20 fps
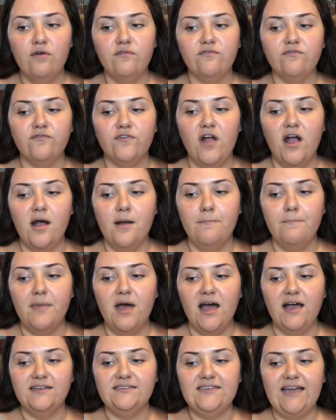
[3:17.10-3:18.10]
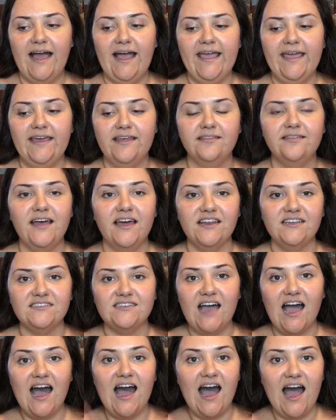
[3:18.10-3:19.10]
from a diet that is
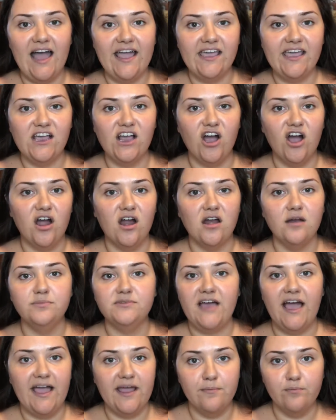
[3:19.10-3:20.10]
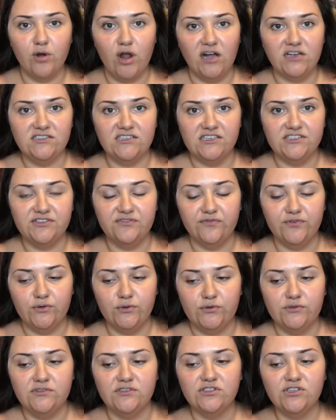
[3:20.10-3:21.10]
high in carbs, high in processed
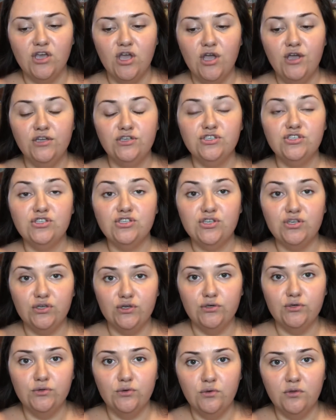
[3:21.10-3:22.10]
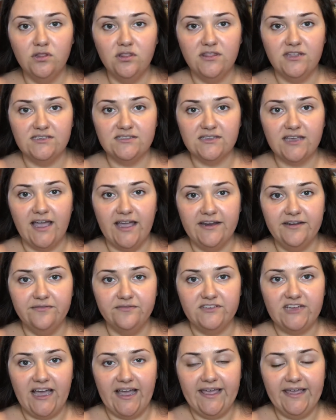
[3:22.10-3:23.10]
foods, to this kind of
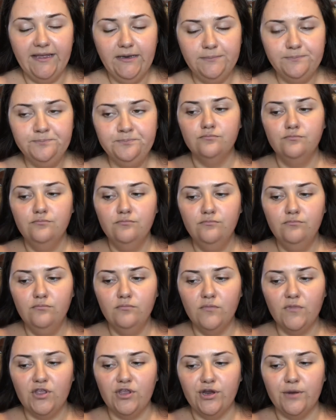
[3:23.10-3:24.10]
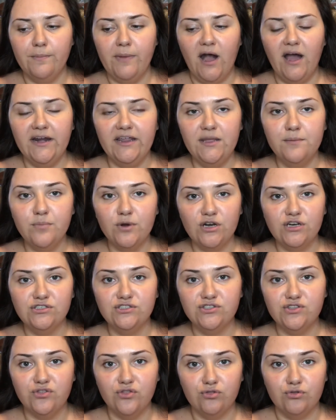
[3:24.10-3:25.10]
diet, your body
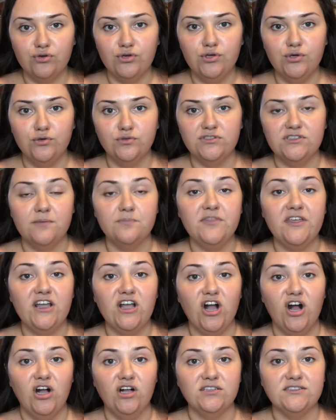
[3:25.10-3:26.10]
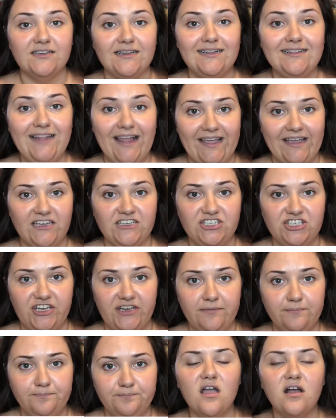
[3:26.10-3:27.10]
burns through something called
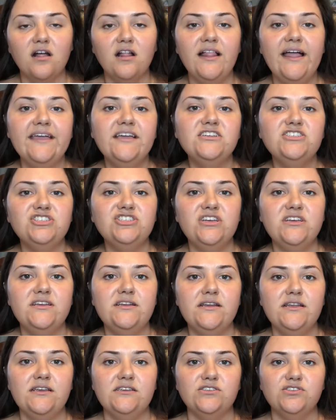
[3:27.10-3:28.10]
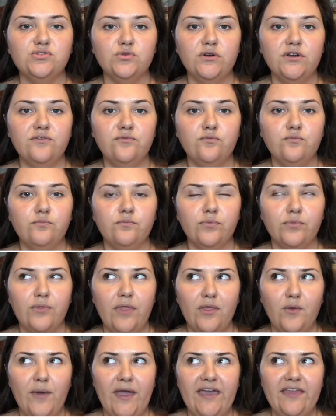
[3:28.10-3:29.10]
glycogen. Glycogen is sort of
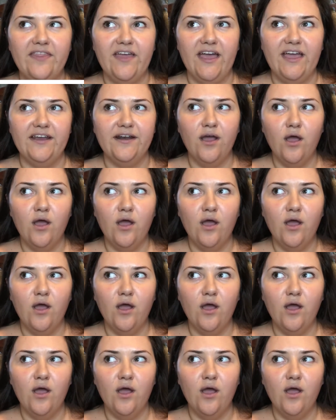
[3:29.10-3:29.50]
the way that